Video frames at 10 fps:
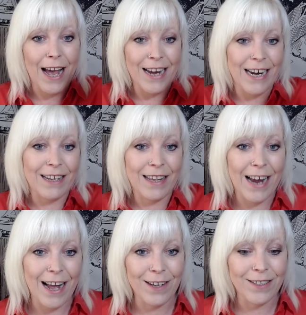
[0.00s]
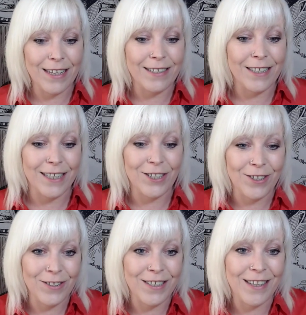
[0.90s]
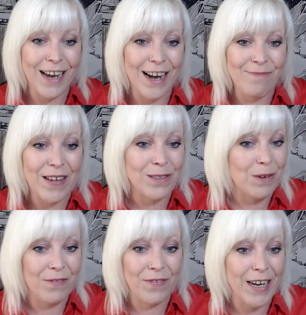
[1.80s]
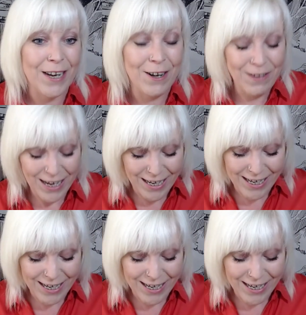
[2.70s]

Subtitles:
And anything else is additional to that. That's what I feel.